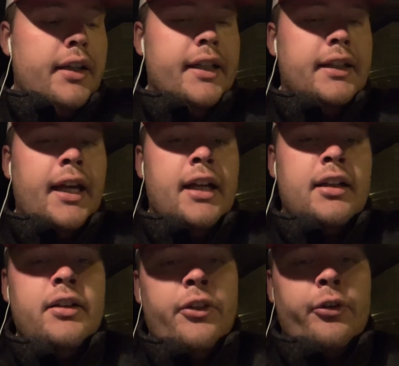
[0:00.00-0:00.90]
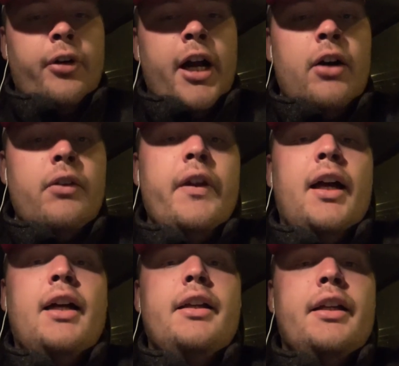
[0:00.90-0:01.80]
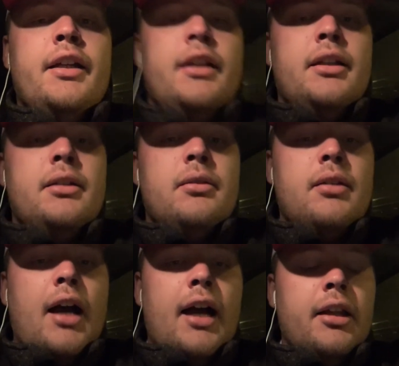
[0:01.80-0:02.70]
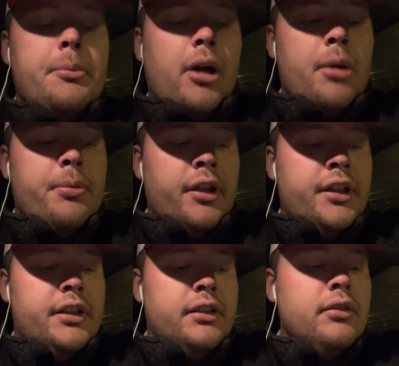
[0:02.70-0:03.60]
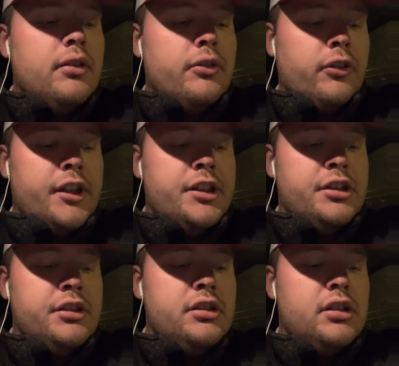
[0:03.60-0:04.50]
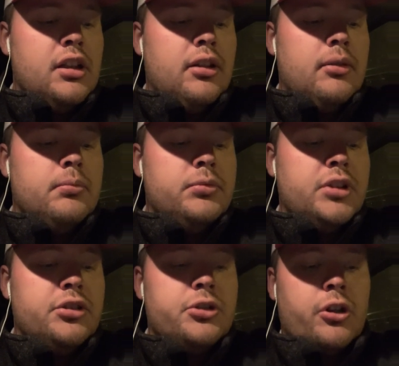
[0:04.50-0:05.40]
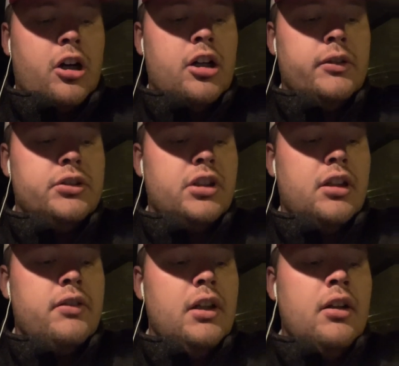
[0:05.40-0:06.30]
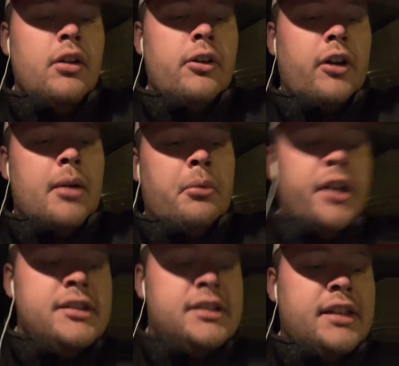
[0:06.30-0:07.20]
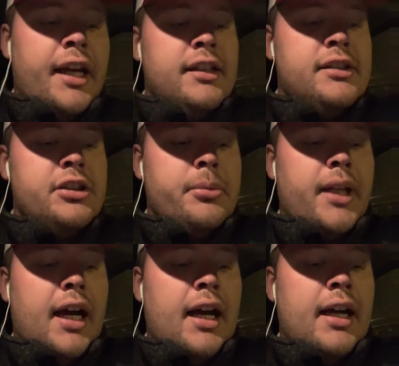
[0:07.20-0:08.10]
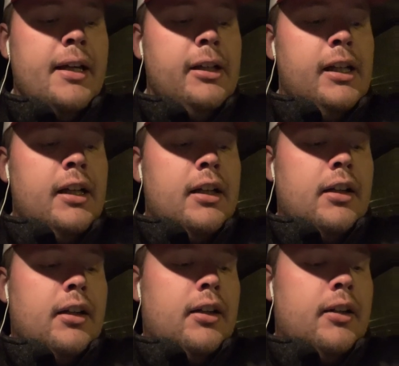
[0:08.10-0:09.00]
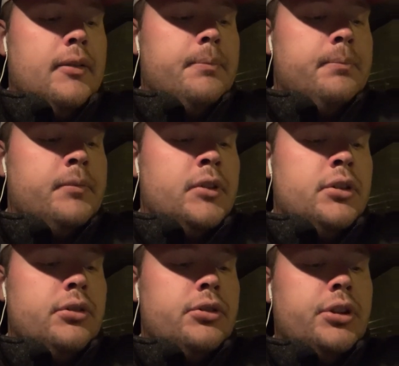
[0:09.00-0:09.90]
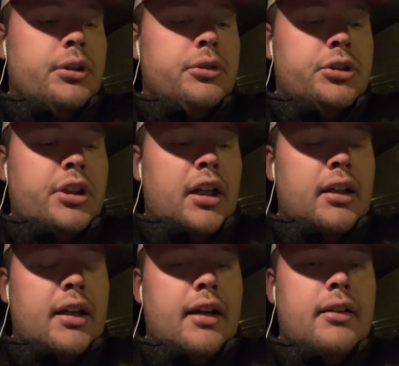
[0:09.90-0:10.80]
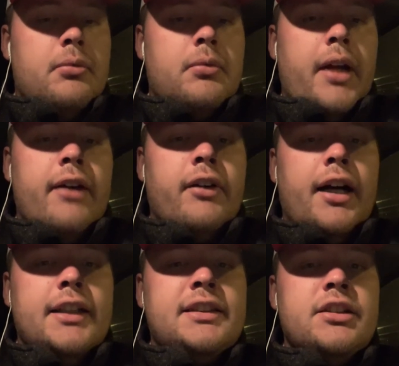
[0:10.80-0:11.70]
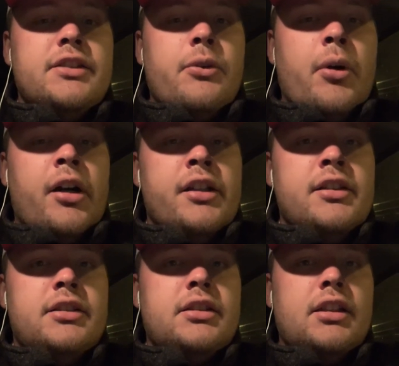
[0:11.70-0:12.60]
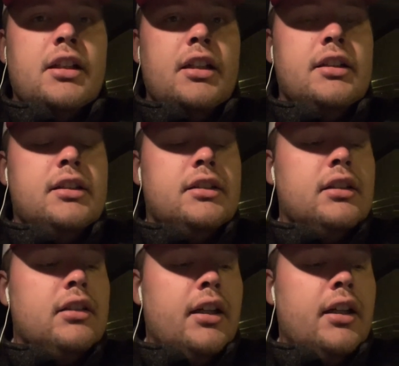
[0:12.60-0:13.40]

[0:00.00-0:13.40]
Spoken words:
in Canada throughout, that in highly populated regions such as Toronto and stuff, crime rates can still be high. So just kind of have a high sense of awareness and